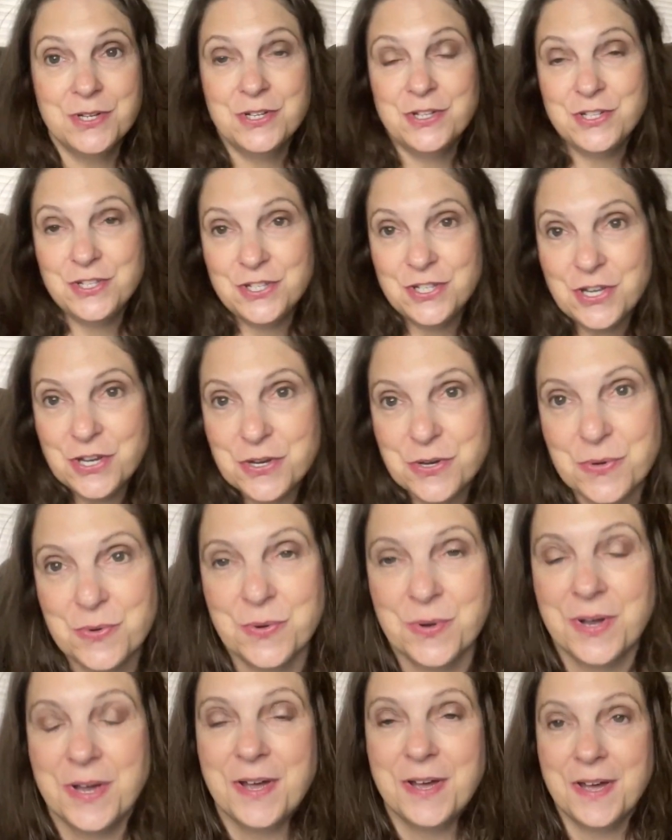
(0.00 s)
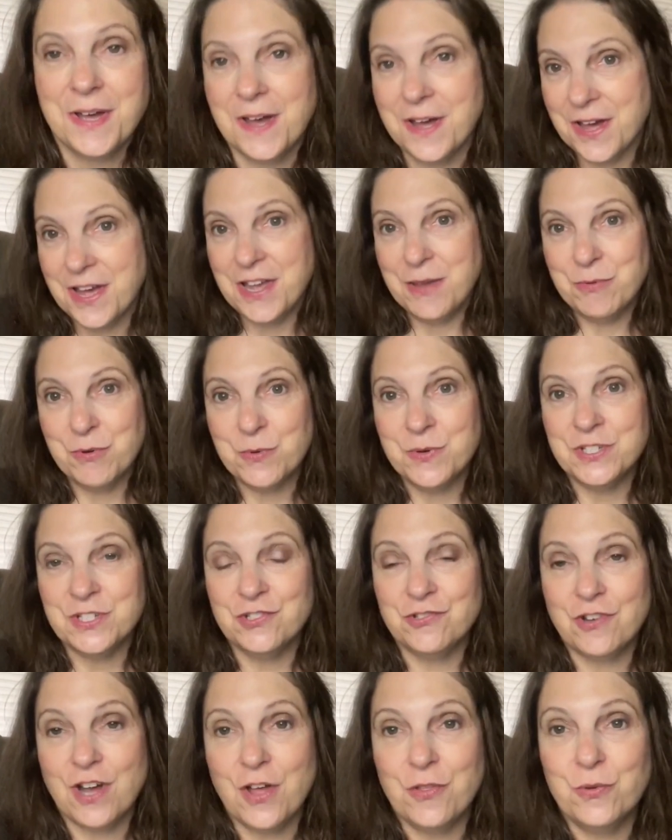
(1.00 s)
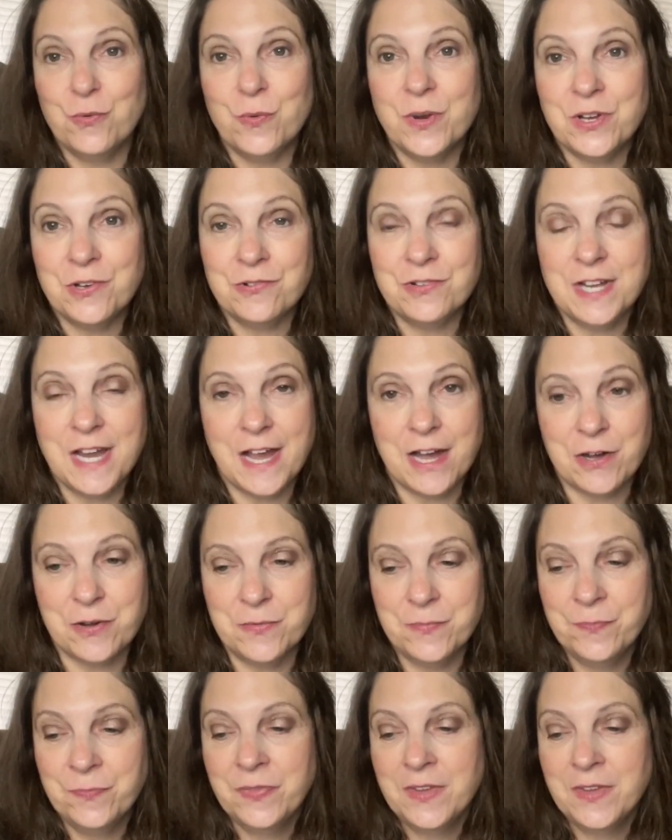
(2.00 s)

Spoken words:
So I am going to draw the winner now.